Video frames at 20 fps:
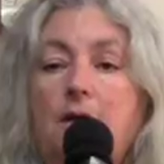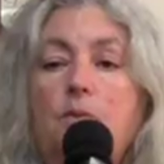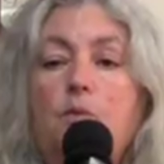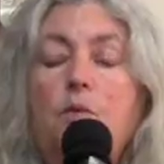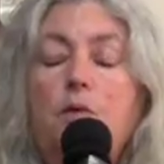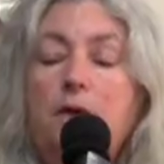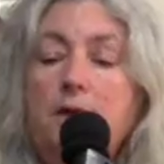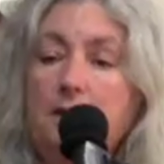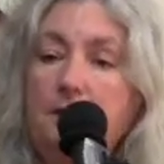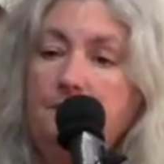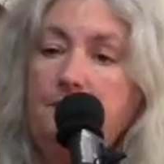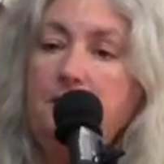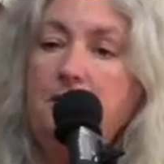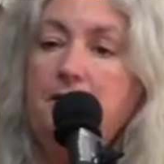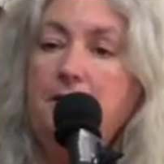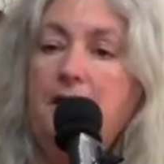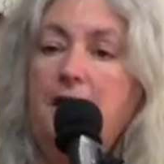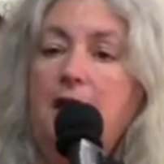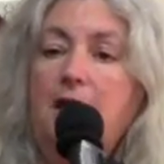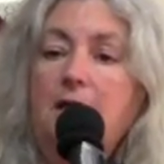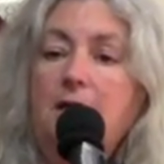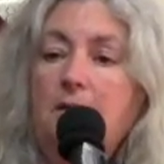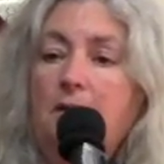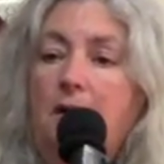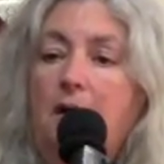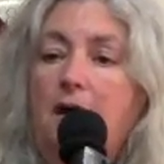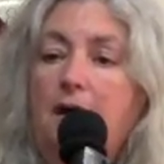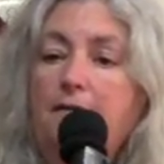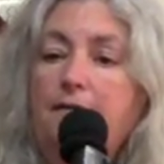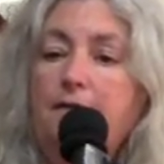would it be okay to
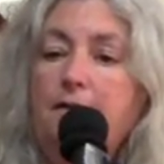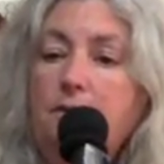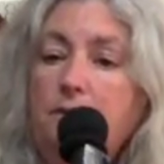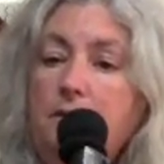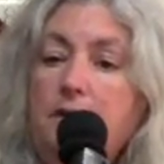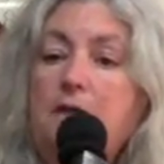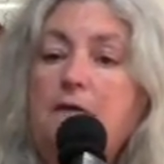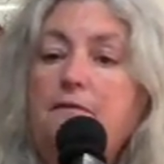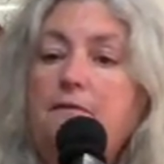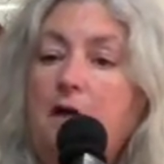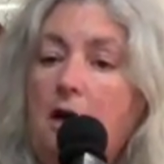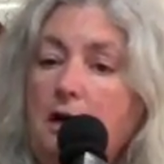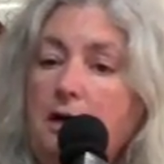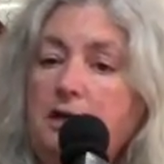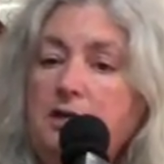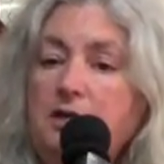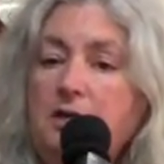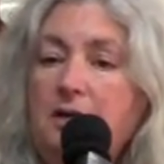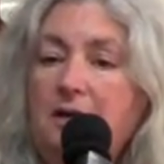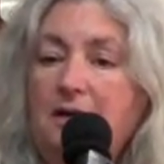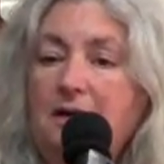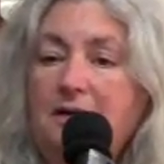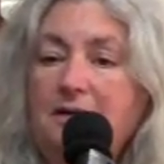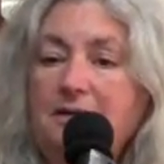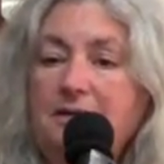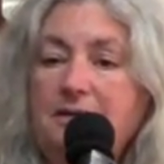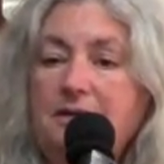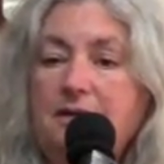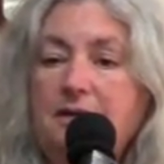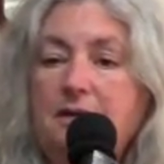offer one of our
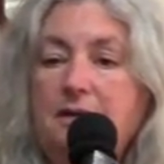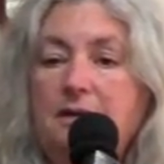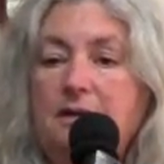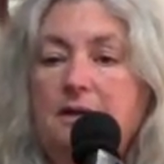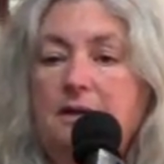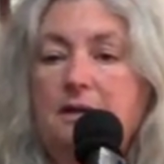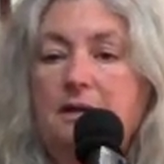songs?